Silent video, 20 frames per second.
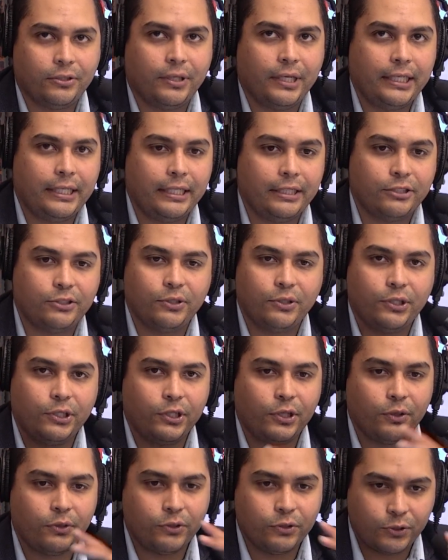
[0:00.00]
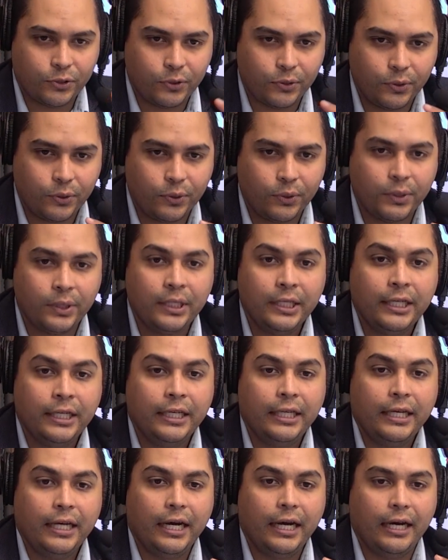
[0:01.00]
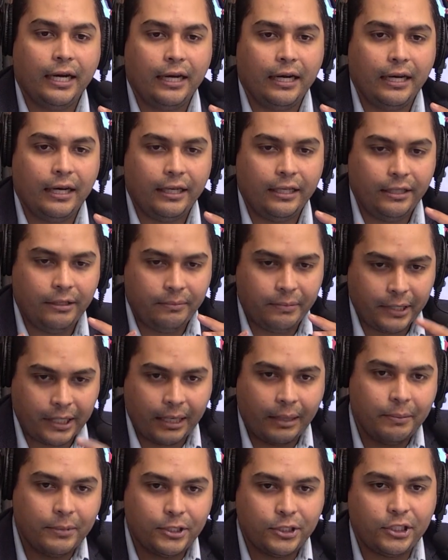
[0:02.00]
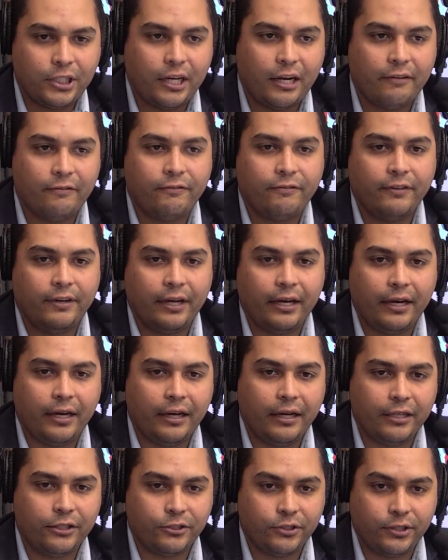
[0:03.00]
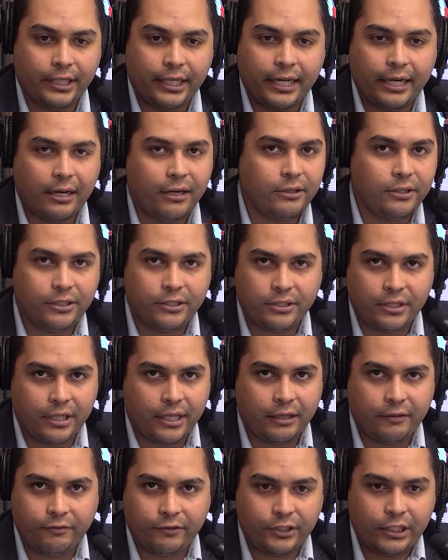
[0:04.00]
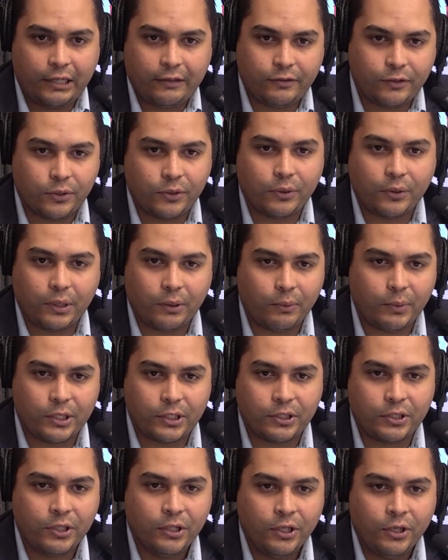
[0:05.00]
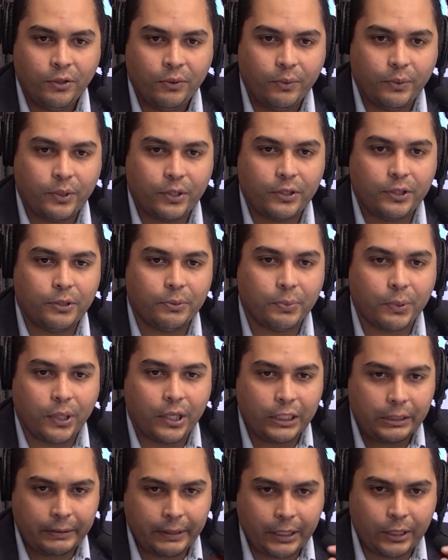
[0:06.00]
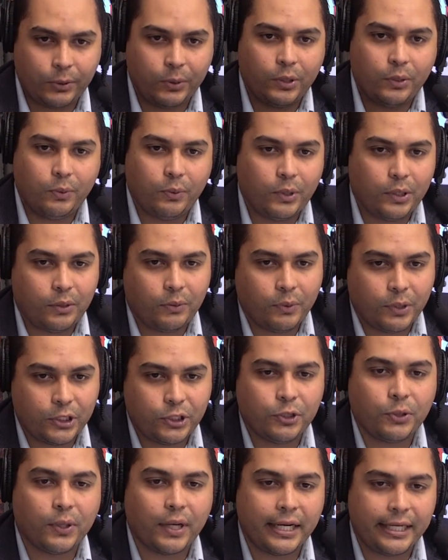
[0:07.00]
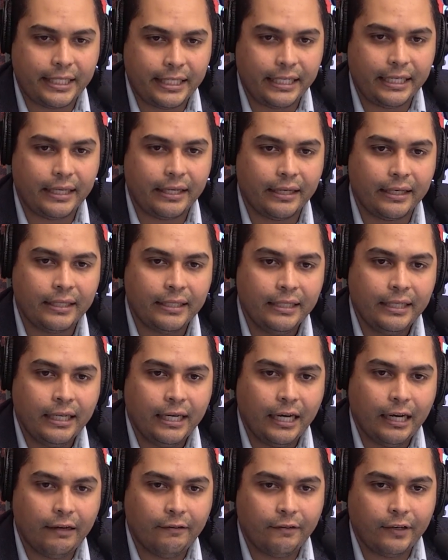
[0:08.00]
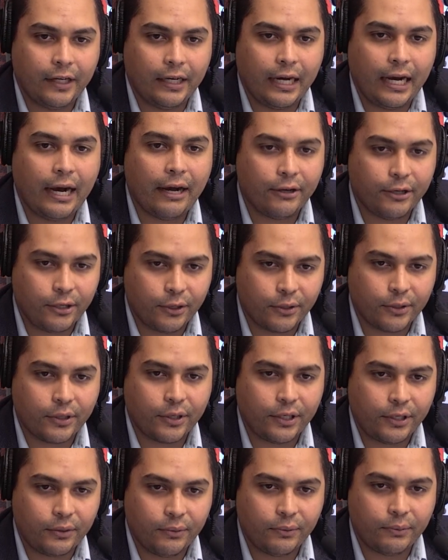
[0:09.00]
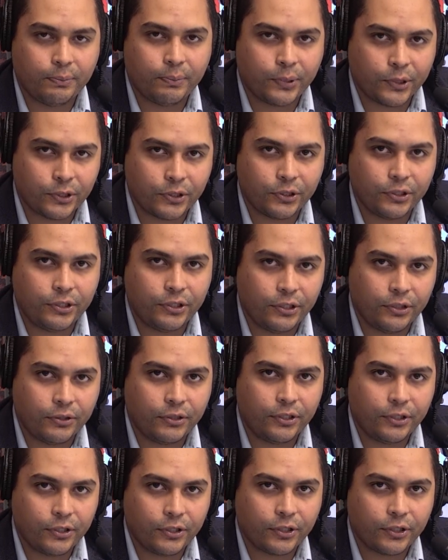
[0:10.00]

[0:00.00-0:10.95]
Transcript: idea. So you go to school, you become a chef, so you get out of chef school, and what are your prospects? What's your idea of how you're going to pursue your